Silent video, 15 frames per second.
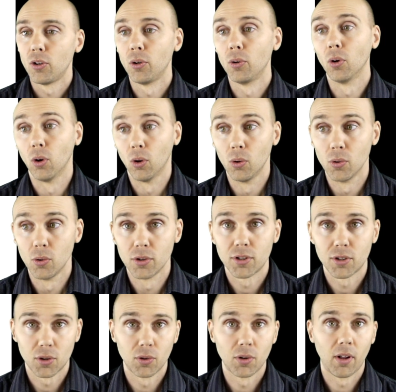You
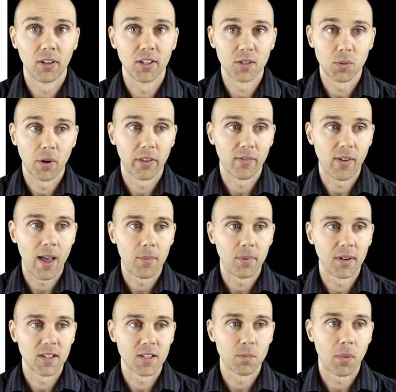lose $2 worth of
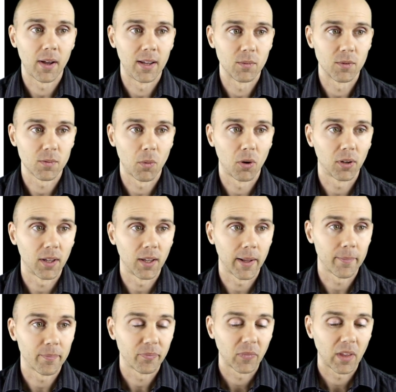happiness by him
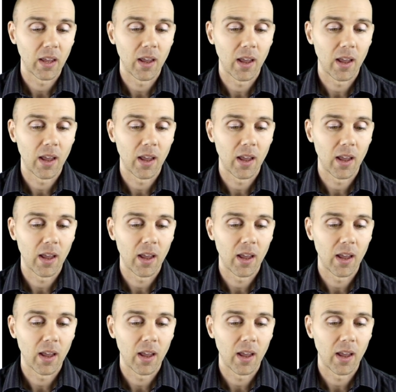smoking.